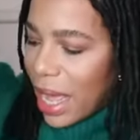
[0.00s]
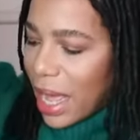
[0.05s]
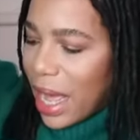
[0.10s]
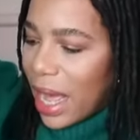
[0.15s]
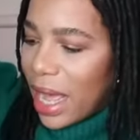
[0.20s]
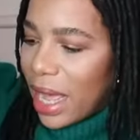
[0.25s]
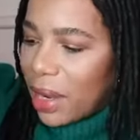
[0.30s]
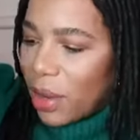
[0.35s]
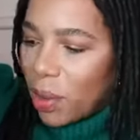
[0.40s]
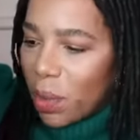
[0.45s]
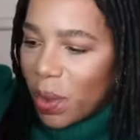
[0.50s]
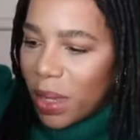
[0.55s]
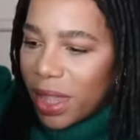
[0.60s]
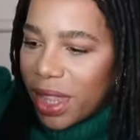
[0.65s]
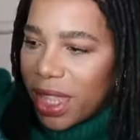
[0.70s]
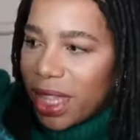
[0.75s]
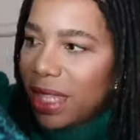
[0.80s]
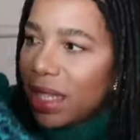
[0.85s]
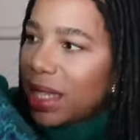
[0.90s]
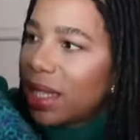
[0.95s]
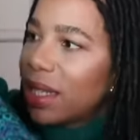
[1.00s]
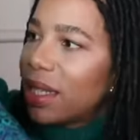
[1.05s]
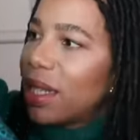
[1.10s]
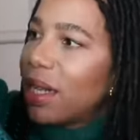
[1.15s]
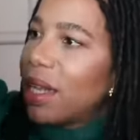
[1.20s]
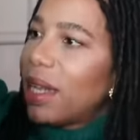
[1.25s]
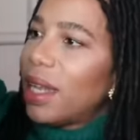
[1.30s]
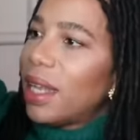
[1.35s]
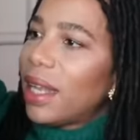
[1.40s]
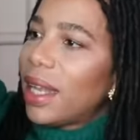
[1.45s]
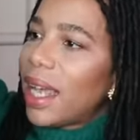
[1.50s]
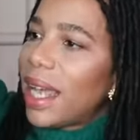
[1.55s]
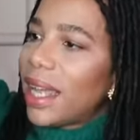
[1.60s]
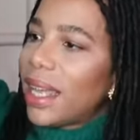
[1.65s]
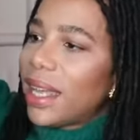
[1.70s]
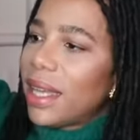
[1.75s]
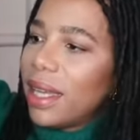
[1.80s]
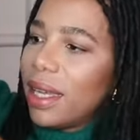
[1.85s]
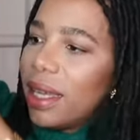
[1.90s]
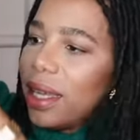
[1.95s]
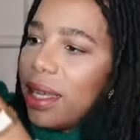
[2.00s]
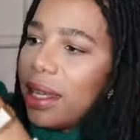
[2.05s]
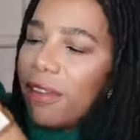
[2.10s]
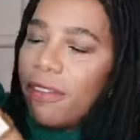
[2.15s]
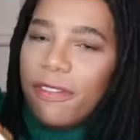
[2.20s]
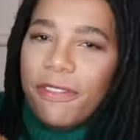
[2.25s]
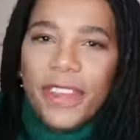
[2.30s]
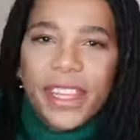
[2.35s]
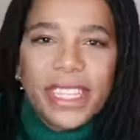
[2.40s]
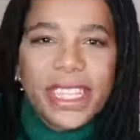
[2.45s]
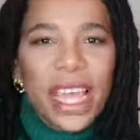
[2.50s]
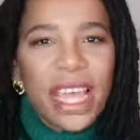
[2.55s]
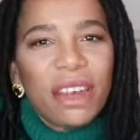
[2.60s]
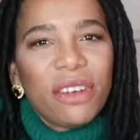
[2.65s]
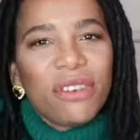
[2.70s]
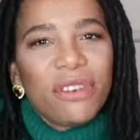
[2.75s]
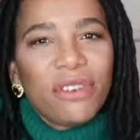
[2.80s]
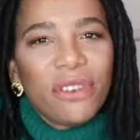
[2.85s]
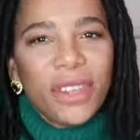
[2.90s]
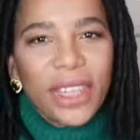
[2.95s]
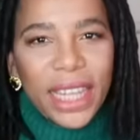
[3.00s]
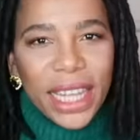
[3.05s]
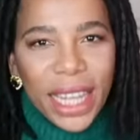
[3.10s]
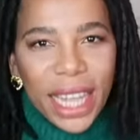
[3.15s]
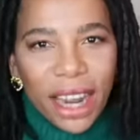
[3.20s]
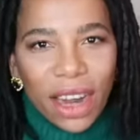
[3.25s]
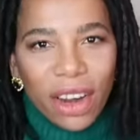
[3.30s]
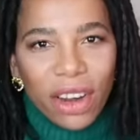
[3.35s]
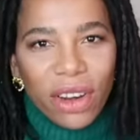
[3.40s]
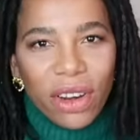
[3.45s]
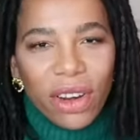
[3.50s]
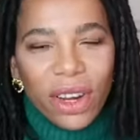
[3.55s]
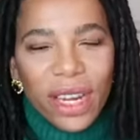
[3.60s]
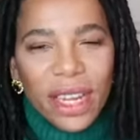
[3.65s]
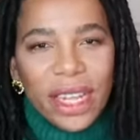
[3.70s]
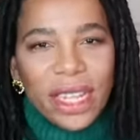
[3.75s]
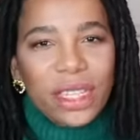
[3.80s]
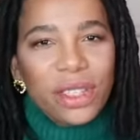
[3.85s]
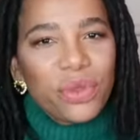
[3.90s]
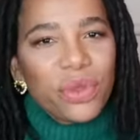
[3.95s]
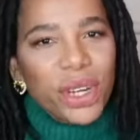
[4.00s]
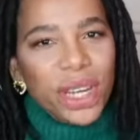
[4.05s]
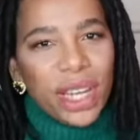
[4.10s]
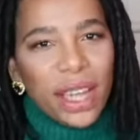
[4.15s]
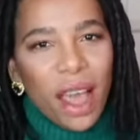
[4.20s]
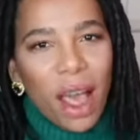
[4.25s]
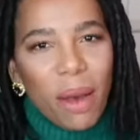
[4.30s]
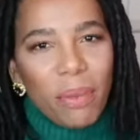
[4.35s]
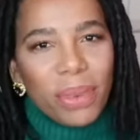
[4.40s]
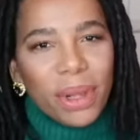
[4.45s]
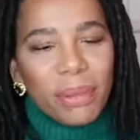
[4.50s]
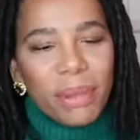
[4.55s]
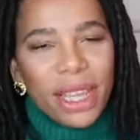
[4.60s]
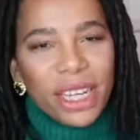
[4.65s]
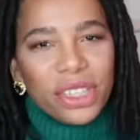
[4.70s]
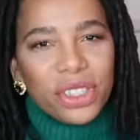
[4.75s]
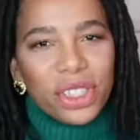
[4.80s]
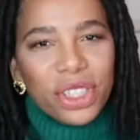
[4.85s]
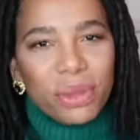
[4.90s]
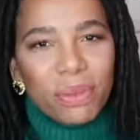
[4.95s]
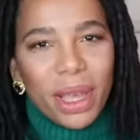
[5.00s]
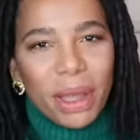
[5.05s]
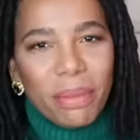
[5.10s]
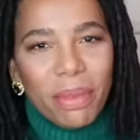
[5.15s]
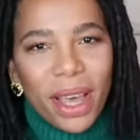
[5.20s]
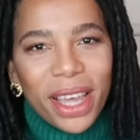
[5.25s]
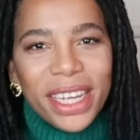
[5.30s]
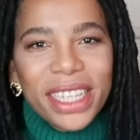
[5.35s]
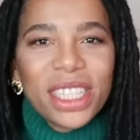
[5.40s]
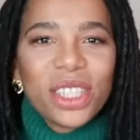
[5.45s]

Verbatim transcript: and with this like fit and flare is really complementary to my body.